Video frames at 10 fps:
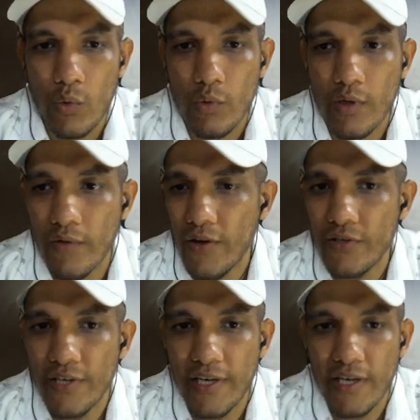the
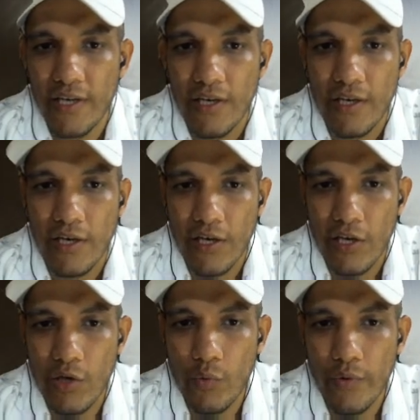velocity
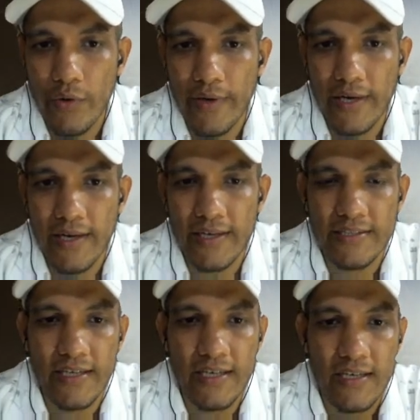u, you can
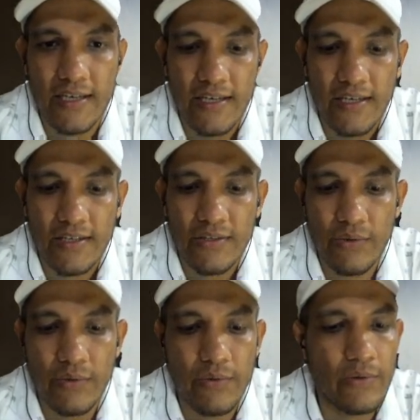consider,
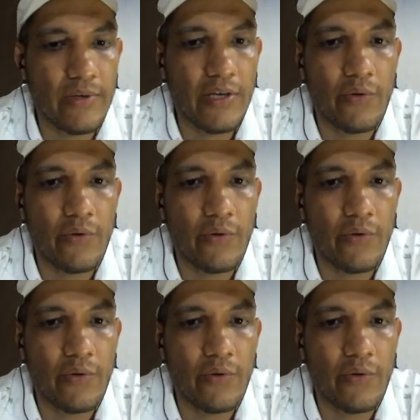so u